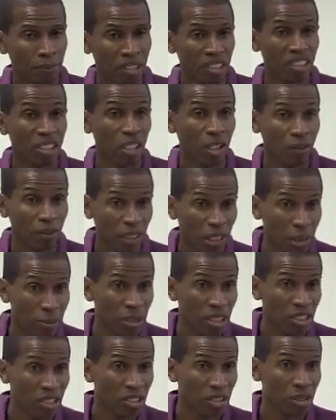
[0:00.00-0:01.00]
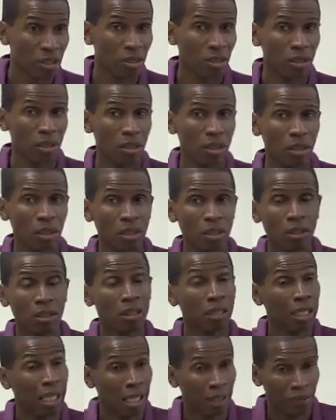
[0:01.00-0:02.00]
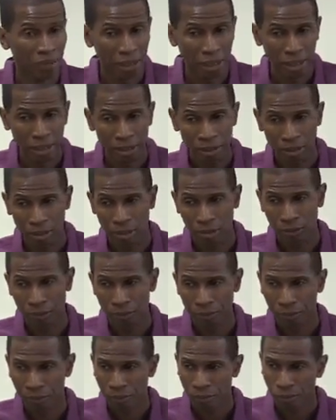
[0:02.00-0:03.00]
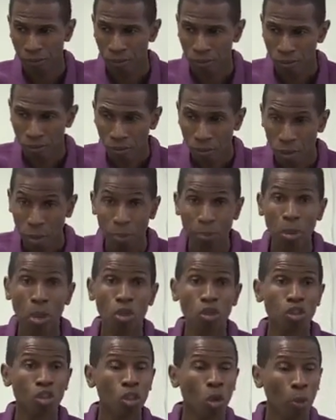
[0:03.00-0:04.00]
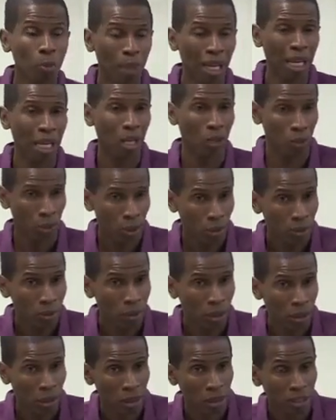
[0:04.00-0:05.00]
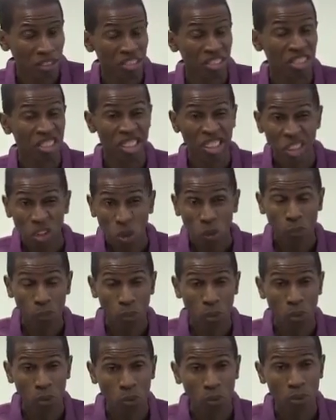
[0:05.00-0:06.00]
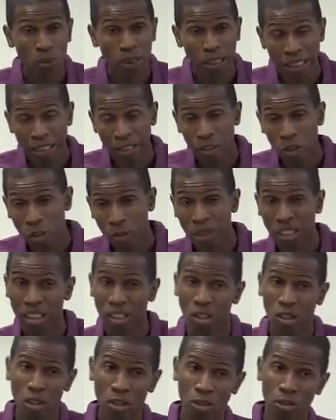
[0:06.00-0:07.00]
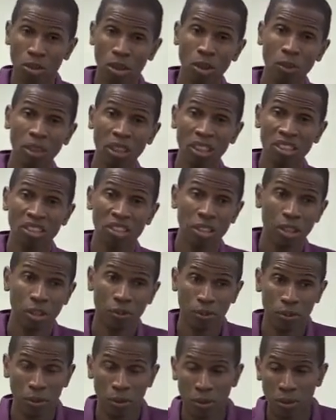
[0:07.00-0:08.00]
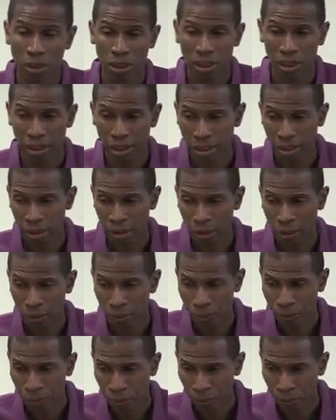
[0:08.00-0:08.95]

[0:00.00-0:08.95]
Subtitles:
self-image, confidence, personal power, skillful ego, but it could also deal with unskillful ego,